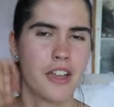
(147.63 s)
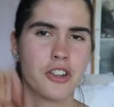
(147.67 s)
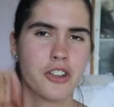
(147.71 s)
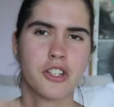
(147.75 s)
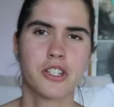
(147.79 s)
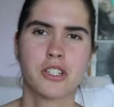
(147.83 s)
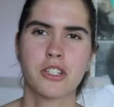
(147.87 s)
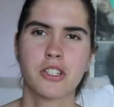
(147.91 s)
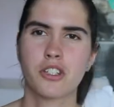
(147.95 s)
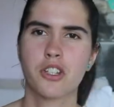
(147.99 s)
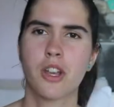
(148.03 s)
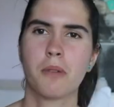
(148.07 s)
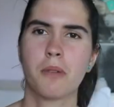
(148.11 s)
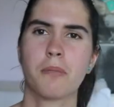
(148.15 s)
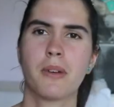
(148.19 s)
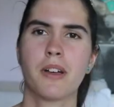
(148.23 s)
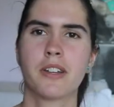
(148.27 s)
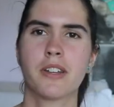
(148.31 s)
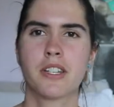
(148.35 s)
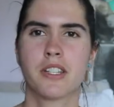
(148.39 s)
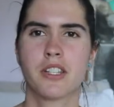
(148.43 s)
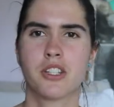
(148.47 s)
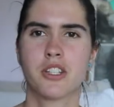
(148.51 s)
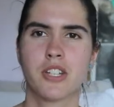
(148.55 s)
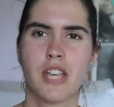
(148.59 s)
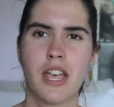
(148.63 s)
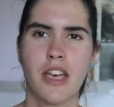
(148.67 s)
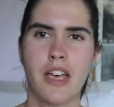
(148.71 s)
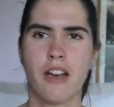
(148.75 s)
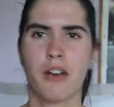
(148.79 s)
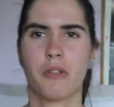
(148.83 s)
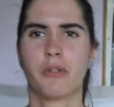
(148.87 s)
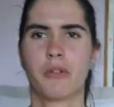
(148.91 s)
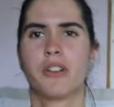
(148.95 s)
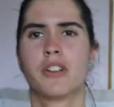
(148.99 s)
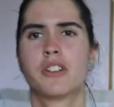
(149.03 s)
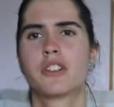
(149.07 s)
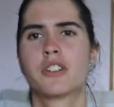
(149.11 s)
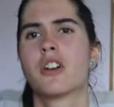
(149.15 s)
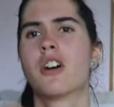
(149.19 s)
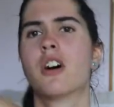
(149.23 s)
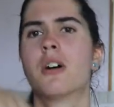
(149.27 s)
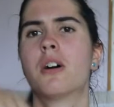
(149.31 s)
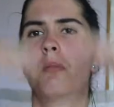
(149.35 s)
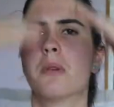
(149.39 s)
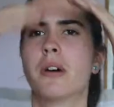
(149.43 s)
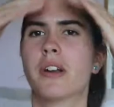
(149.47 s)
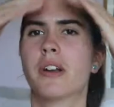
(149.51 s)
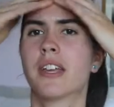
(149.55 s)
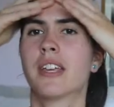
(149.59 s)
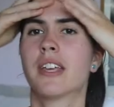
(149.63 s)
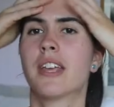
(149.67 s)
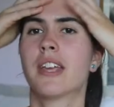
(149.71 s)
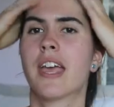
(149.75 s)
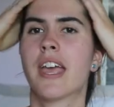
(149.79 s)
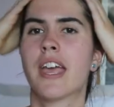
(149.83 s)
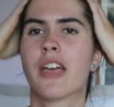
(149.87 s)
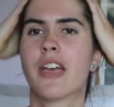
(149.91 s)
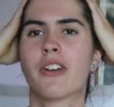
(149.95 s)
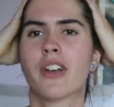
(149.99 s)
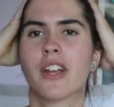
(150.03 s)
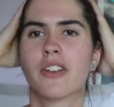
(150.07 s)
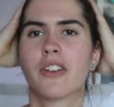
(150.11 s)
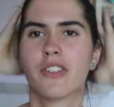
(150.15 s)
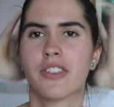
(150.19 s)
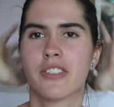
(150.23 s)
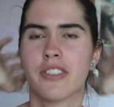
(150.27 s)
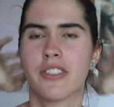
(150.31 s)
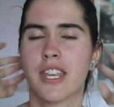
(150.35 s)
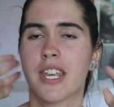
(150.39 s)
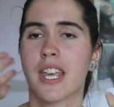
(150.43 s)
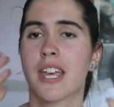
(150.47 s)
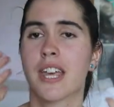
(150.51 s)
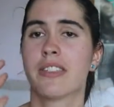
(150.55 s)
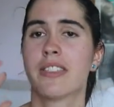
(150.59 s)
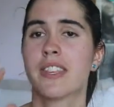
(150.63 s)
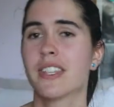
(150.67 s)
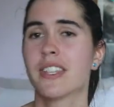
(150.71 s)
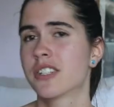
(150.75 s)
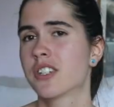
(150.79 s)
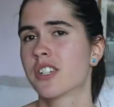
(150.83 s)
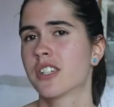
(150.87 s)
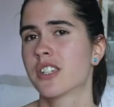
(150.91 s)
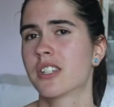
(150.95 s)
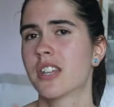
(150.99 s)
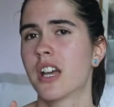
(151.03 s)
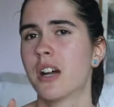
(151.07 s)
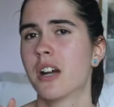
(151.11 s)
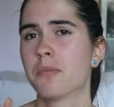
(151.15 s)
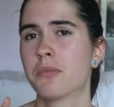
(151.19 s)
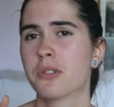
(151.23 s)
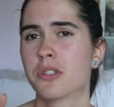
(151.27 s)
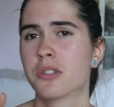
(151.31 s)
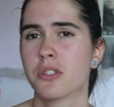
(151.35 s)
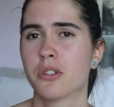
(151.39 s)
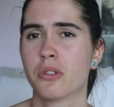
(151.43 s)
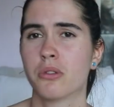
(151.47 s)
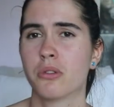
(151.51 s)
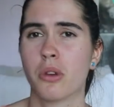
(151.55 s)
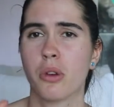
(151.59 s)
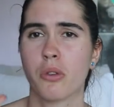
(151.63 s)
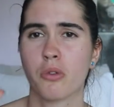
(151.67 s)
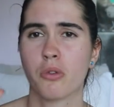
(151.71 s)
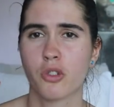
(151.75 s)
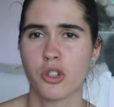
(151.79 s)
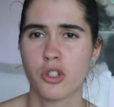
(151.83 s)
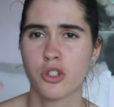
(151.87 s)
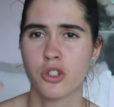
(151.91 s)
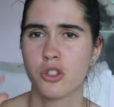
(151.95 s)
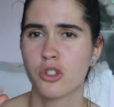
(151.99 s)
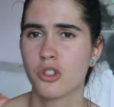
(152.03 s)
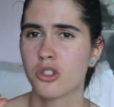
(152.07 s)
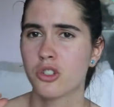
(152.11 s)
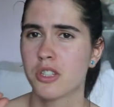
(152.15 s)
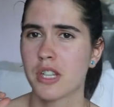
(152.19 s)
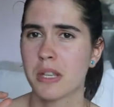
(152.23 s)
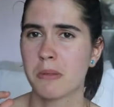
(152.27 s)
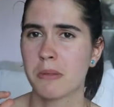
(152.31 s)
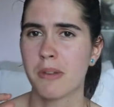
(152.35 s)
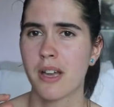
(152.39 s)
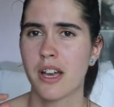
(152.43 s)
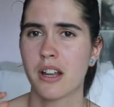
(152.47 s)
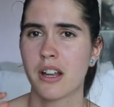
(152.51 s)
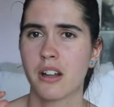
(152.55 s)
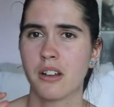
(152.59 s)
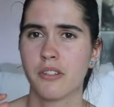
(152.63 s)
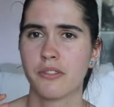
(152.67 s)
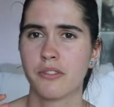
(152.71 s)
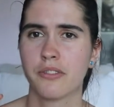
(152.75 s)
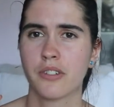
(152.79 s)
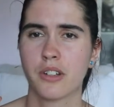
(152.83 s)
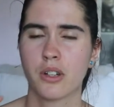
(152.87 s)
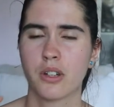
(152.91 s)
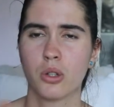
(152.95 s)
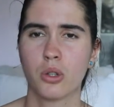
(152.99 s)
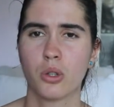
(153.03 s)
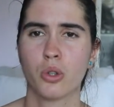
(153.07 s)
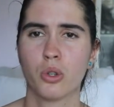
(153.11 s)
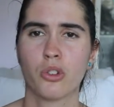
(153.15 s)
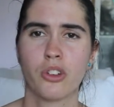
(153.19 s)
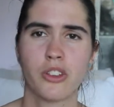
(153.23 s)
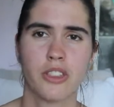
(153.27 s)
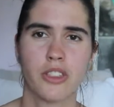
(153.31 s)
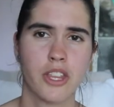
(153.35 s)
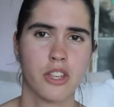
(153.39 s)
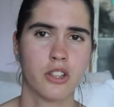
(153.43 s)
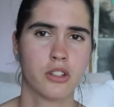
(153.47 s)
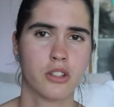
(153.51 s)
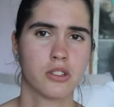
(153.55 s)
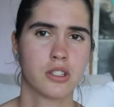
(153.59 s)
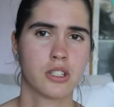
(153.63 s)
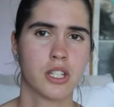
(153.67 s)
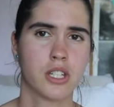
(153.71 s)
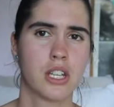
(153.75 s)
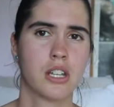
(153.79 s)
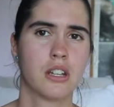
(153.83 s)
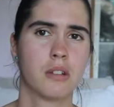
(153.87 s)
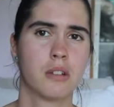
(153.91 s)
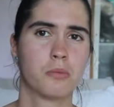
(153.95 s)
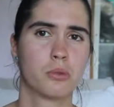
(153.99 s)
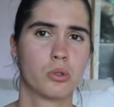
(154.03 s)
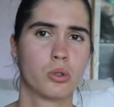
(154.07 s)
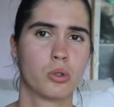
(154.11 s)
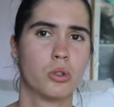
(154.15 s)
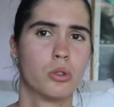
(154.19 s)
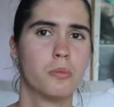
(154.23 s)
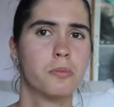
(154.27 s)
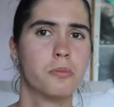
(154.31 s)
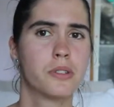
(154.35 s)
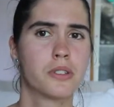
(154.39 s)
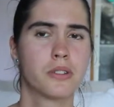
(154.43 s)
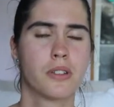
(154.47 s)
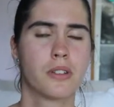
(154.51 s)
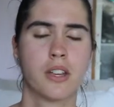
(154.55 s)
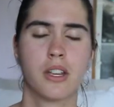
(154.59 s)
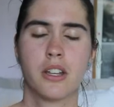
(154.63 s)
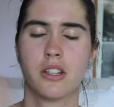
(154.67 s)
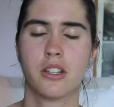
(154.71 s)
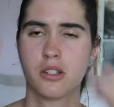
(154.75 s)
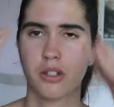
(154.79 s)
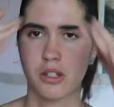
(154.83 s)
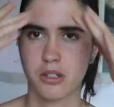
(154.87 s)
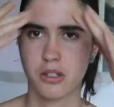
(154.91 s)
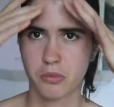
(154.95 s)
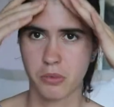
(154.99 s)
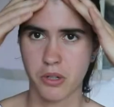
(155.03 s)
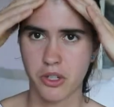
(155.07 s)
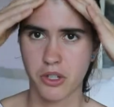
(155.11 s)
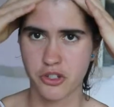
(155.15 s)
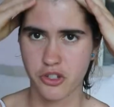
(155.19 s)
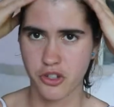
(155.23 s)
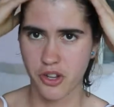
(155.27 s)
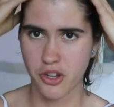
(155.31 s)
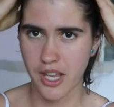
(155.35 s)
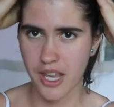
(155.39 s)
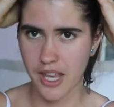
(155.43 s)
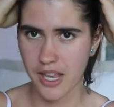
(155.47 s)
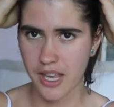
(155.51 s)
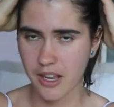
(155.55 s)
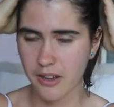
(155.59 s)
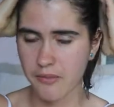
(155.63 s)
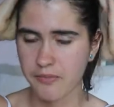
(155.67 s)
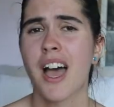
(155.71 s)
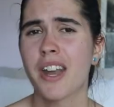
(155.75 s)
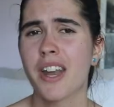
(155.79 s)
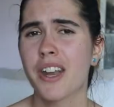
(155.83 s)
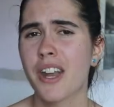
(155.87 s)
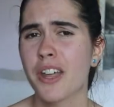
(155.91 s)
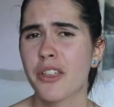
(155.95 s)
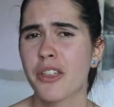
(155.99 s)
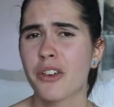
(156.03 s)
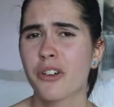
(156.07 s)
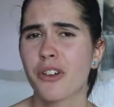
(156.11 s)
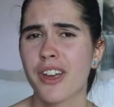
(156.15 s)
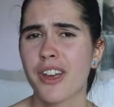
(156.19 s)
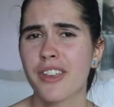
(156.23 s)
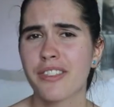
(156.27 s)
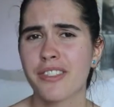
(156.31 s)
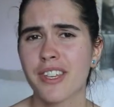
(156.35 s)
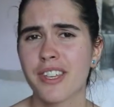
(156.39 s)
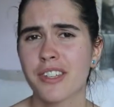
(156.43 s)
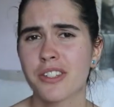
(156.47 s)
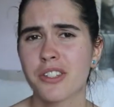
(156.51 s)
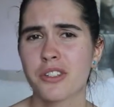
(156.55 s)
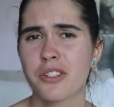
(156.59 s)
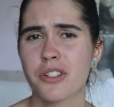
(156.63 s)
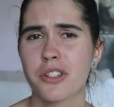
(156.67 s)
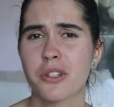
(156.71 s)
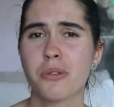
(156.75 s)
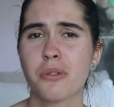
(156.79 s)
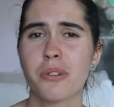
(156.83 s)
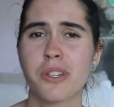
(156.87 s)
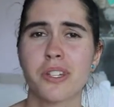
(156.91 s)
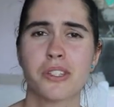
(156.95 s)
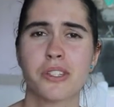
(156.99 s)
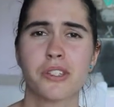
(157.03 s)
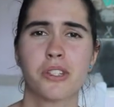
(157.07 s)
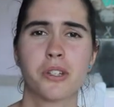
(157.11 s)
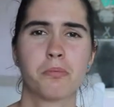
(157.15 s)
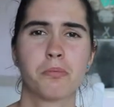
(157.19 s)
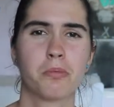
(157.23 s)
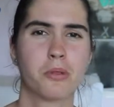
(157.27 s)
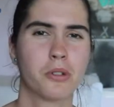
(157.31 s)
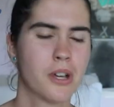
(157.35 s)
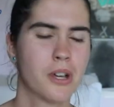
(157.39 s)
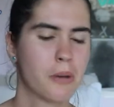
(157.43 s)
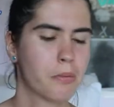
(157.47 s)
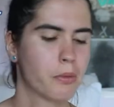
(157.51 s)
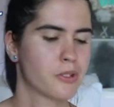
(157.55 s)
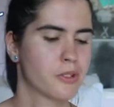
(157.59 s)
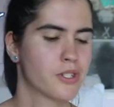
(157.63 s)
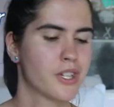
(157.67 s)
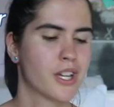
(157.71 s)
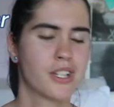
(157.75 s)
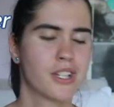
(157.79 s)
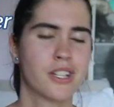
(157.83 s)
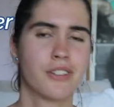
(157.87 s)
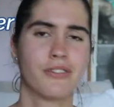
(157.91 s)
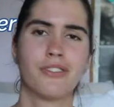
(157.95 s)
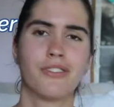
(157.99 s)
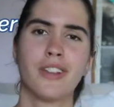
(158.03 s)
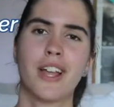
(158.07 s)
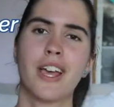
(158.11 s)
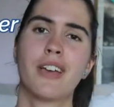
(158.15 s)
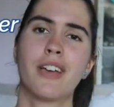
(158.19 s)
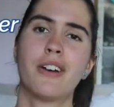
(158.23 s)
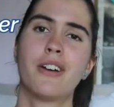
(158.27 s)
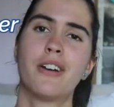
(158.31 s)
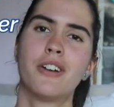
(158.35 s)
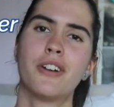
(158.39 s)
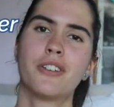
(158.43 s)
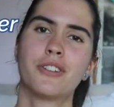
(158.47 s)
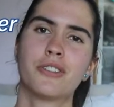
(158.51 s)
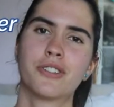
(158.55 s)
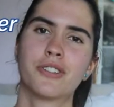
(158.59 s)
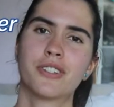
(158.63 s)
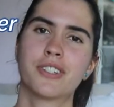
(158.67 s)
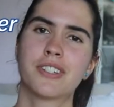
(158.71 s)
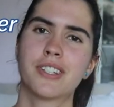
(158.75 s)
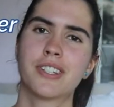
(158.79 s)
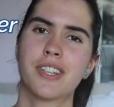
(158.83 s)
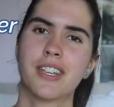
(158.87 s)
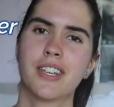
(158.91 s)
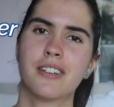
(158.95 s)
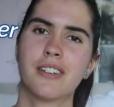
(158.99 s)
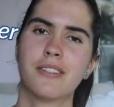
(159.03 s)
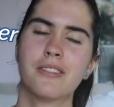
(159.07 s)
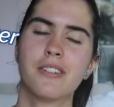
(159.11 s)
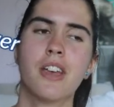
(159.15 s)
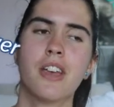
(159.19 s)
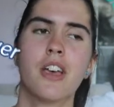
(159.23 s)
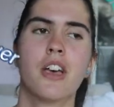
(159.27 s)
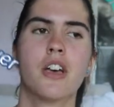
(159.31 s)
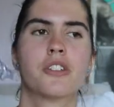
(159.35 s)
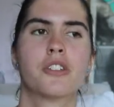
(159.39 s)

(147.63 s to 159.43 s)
Just jump onto the shower, rinse your whole body, hair and everything, and this just helps to reduce the amount of chlorine that your skin absorbs, and as well as your hair. Another great thing to do is to put a protective layer on your skin.